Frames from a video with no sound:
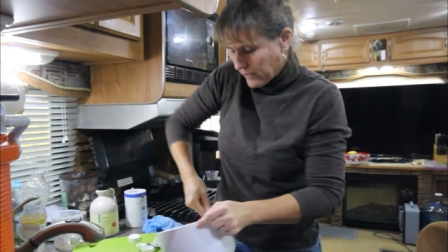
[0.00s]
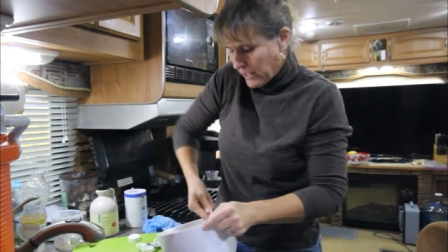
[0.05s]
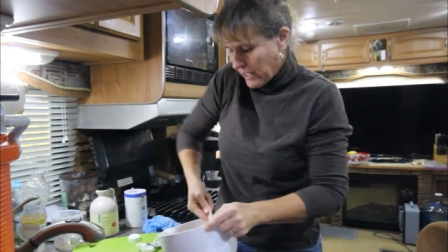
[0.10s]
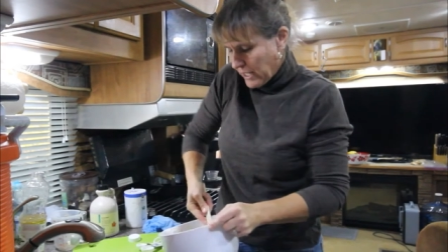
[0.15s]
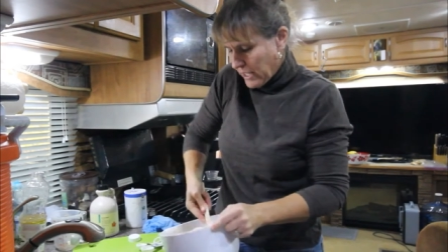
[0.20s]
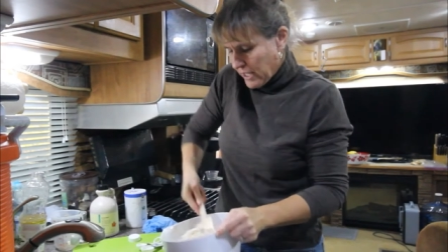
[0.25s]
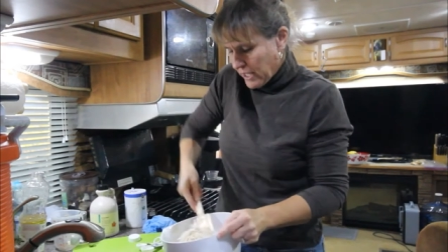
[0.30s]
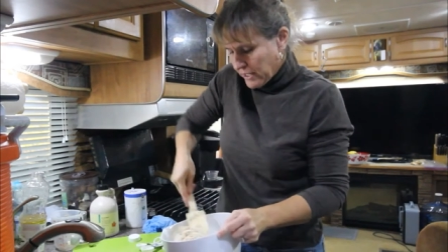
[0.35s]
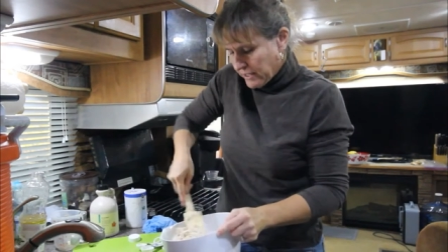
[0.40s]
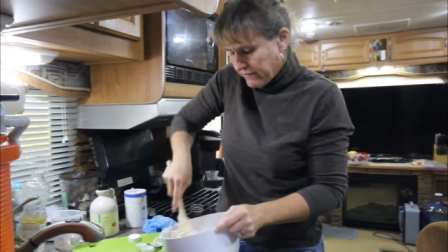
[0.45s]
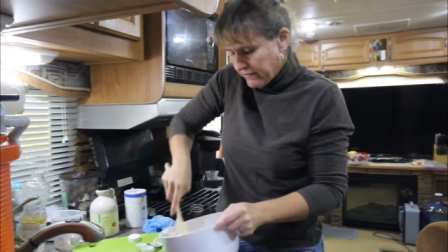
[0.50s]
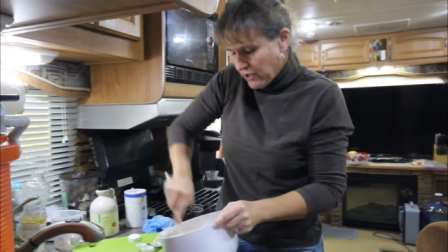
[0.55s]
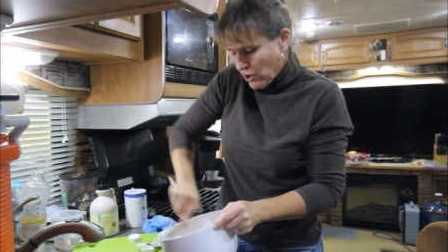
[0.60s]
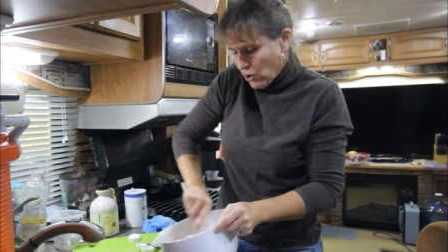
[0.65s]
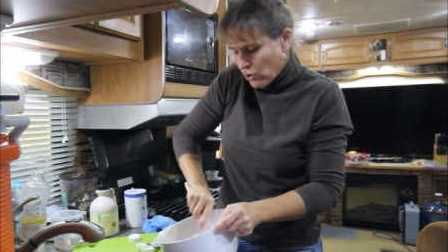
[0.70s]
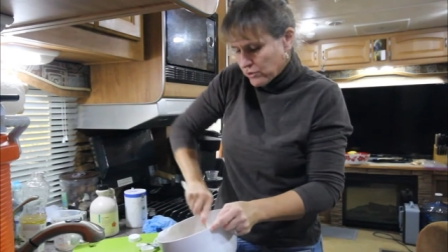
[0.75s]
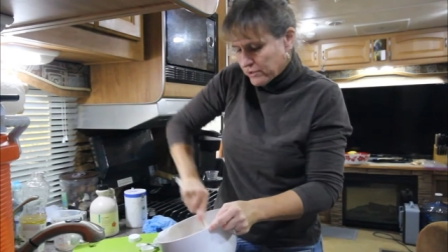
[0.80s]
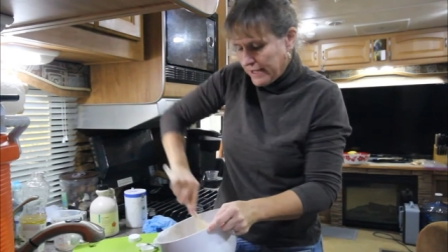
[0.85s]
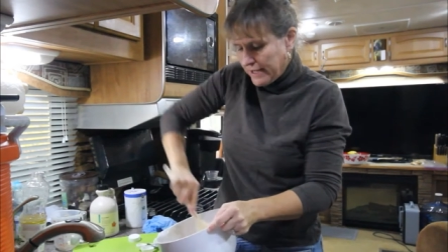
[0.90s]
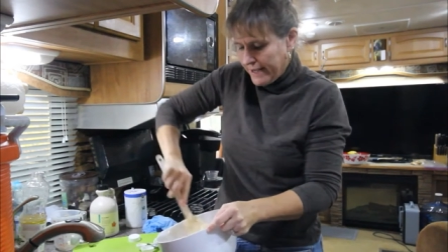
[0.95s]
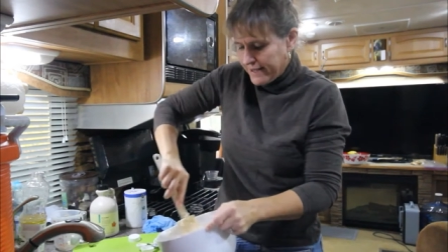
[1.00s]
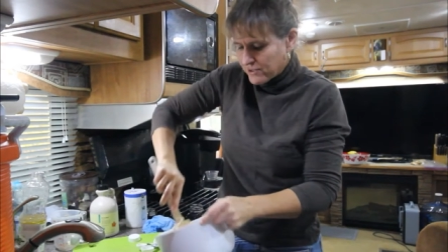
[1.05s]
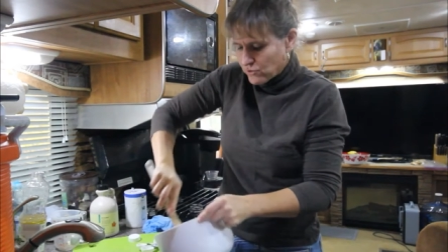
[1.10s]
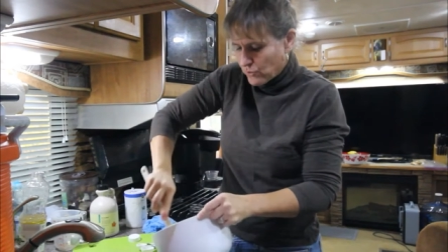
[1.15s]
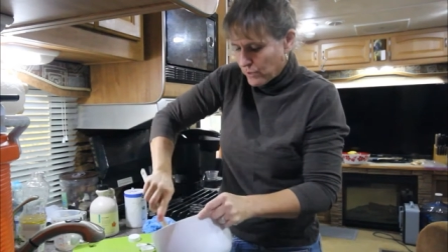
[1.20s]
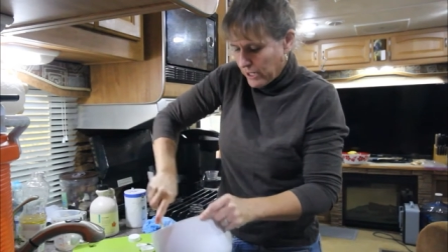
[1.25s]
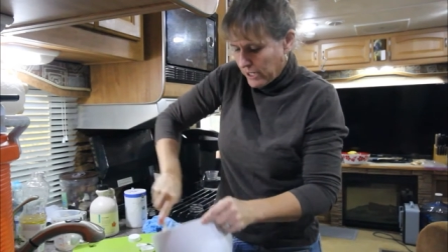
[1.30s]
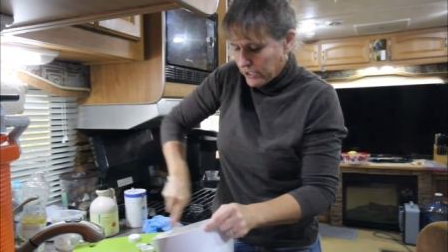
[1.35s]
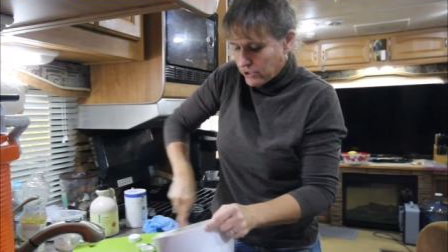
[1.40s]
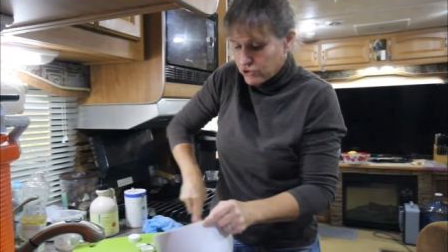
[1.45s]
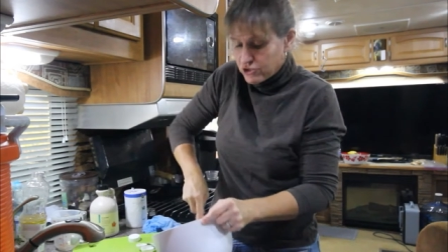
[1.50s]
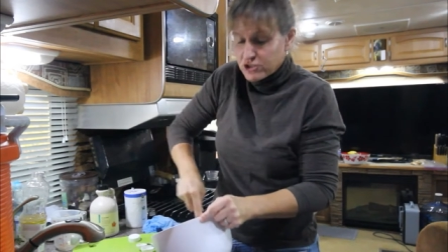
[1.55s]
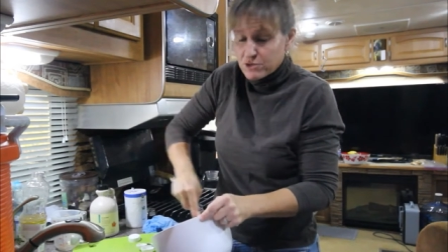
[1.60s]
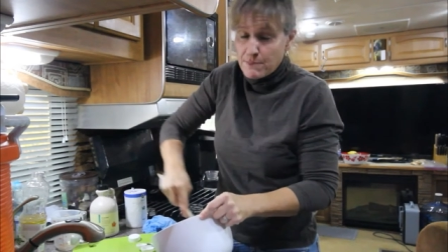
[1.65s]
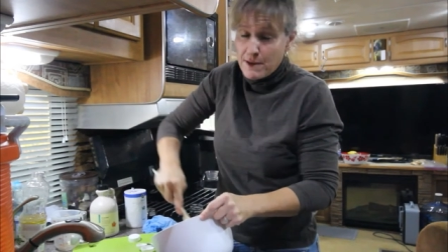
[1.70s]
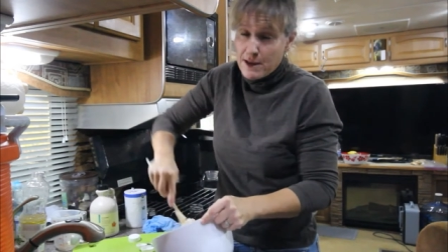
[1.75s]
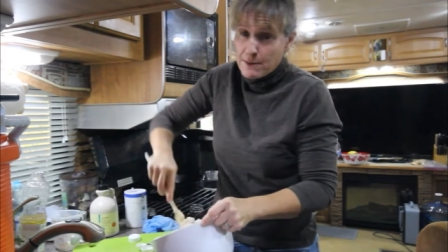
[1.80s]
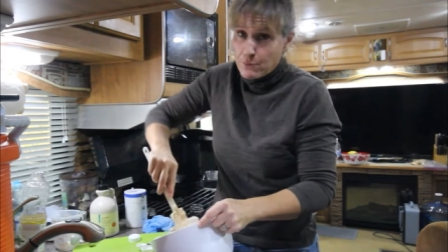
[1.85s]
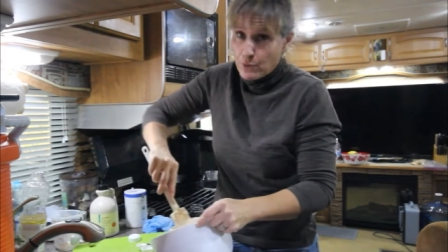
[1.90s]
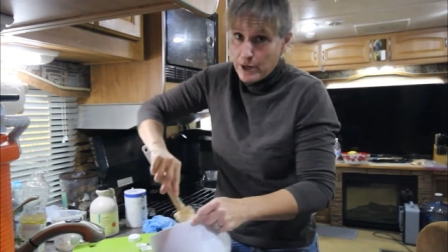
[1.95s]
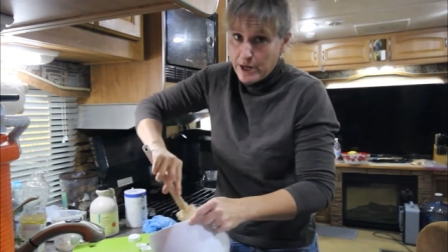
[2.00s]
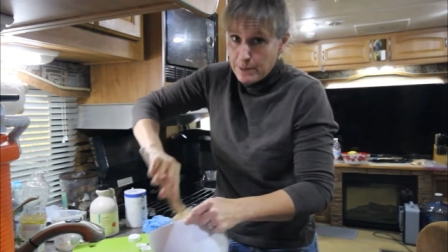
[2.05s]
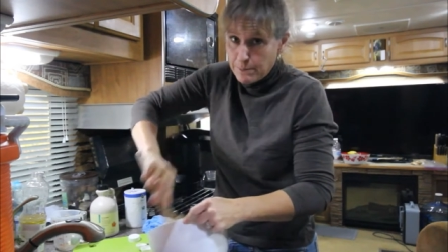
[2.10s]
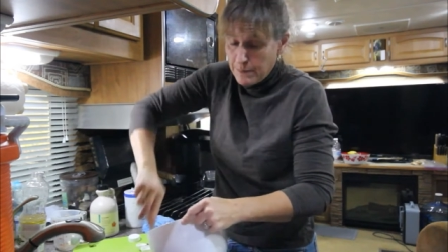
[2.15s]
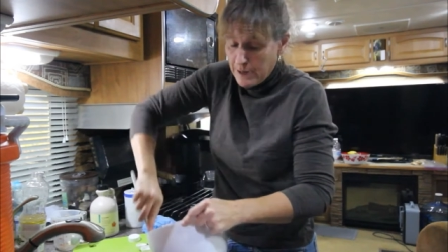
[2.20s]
And in the old days when I used to make bread